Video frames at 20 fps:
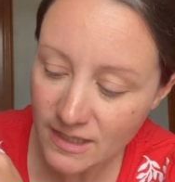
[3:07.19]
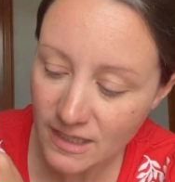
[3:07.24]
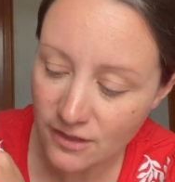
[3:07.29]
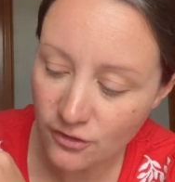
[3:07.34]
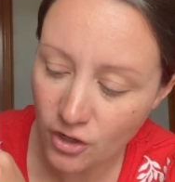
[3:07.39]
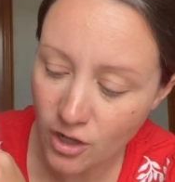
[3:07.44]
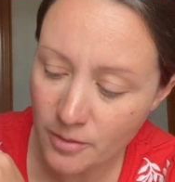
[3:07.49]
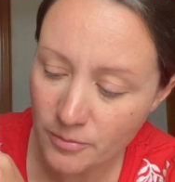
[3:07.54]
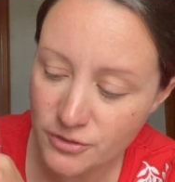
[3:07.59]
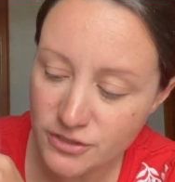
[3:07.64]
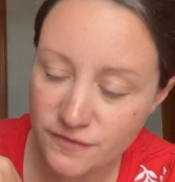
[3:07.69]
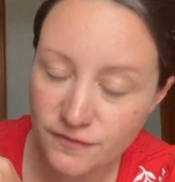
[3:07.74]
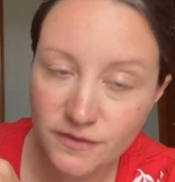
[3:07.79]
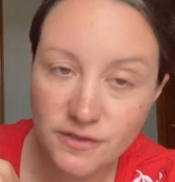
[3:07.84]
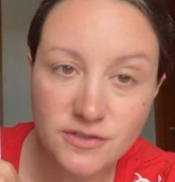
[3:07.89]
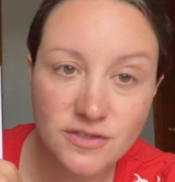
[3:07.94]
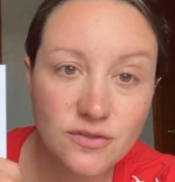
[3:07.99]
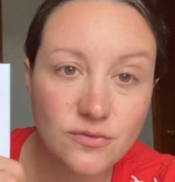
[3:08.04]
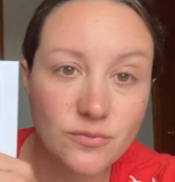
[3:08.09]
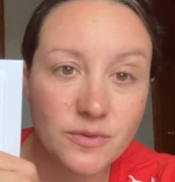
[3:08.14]
It almost
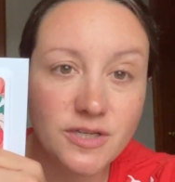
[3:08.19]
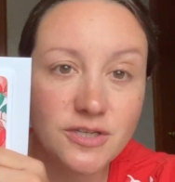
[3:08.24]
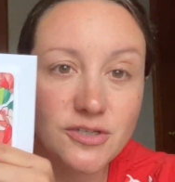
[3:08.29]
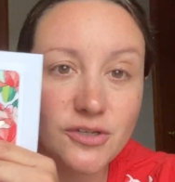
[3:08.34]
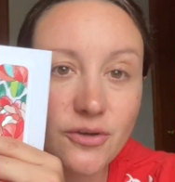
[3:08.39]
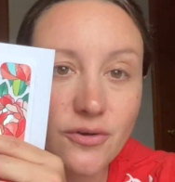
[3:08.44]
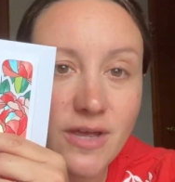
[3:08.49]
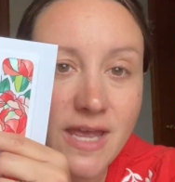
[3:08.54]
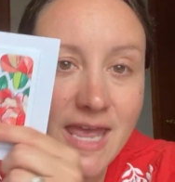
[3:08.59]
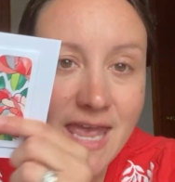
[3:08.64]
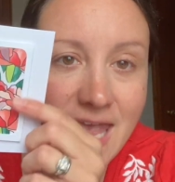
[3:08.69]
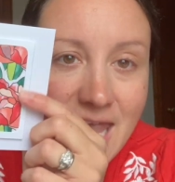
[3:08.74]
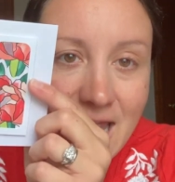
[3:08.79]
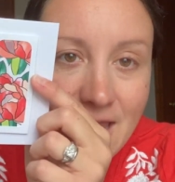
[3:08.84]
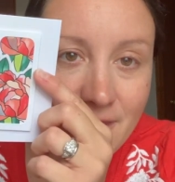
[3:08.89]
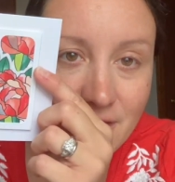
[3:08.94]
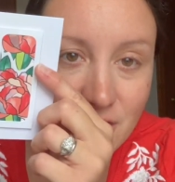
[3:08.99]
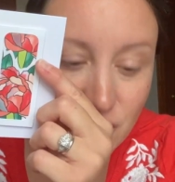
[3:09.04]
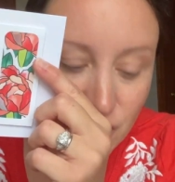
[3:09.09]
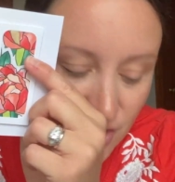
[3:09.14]
fills the window,
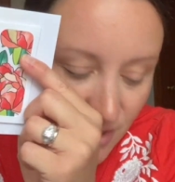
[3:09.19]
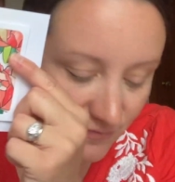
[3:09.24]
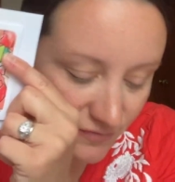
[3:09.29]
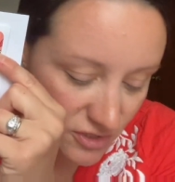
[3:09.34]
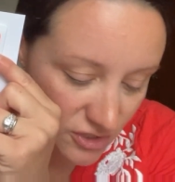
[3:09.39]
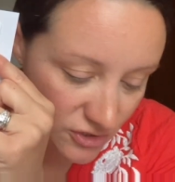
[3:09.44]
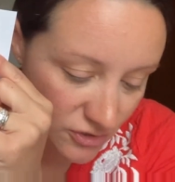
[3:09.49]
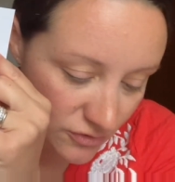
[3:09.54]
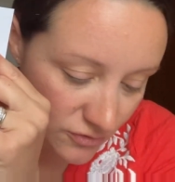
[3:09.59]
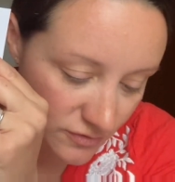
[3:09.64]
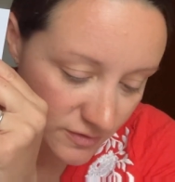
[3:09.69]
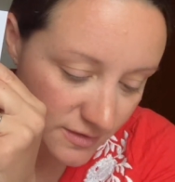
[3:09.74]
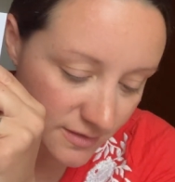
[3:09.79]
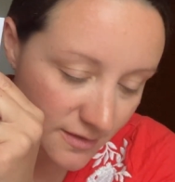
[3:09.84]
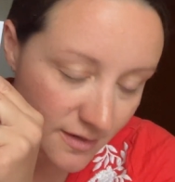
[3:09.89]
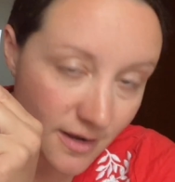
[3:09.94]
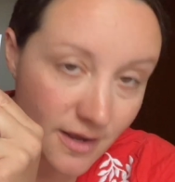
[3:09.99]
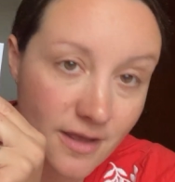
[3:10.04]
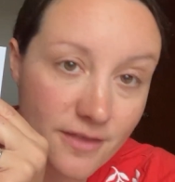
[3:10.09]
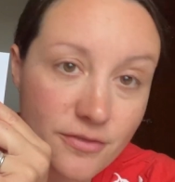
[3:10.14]
and then you just have to use
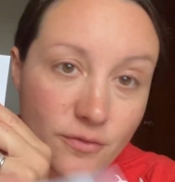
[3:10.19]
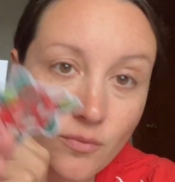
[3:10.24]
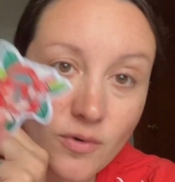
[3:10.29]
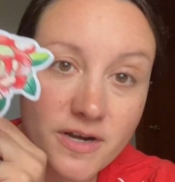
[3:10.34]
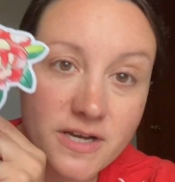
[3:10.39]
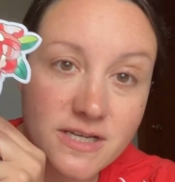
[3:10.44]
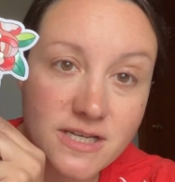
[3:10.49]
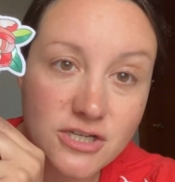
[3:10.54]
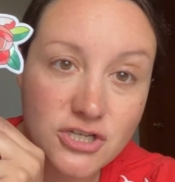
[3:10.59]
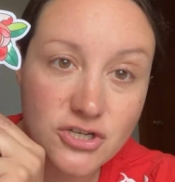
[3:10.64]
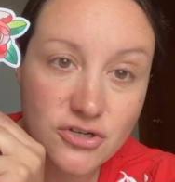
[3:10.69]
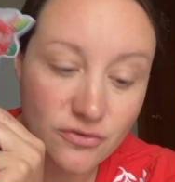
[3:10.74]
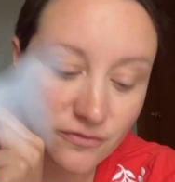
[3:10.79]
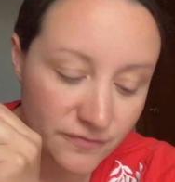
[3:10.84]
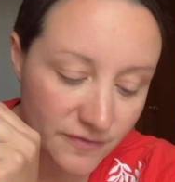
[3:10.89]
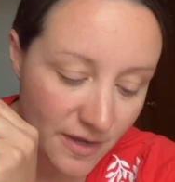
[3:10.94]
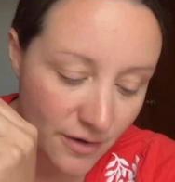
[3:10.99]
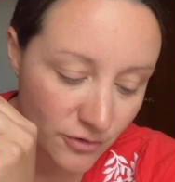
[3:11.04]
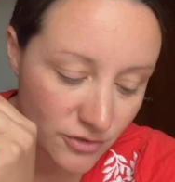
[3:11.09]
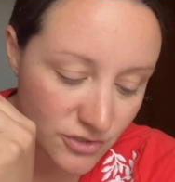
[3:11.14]
the one additional
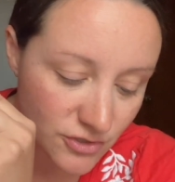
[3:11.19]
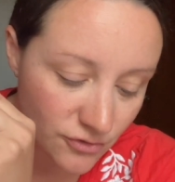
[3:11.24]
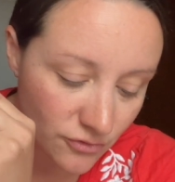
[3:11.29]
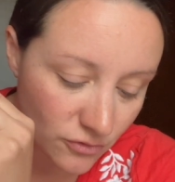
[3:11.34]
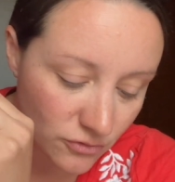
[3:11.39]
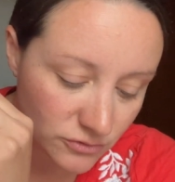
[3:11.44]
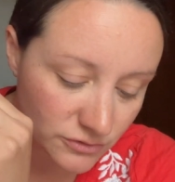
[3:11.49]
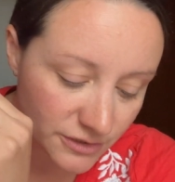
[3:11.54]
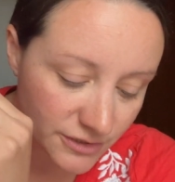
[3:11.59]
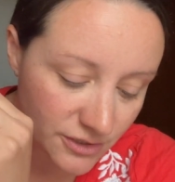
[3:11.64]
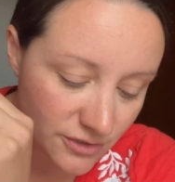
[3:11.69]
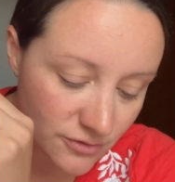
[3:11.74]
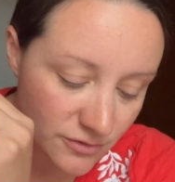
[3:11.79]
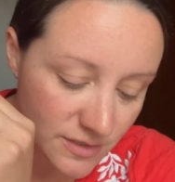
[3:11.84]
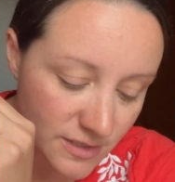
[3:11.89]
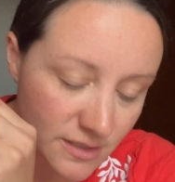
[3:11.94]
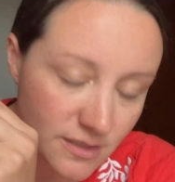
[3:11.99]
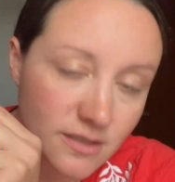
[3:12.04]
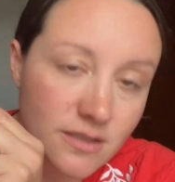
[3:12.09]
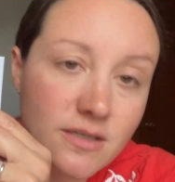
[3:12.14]
flower. So you're only
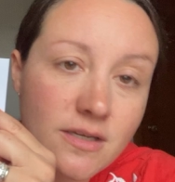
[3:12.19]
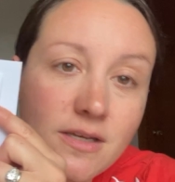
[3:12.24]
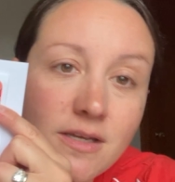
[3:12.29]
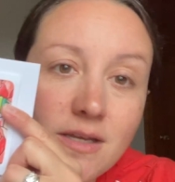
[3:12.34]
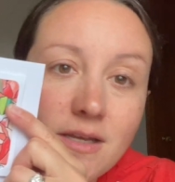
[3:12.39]
using